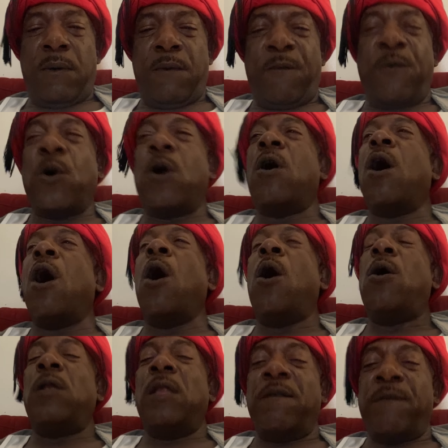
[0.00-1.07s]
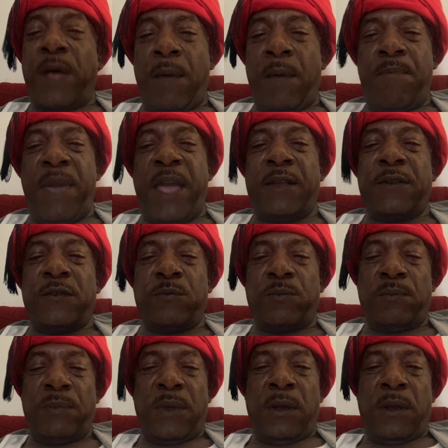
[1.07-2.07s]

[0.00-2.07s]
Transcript: for all of Amexum,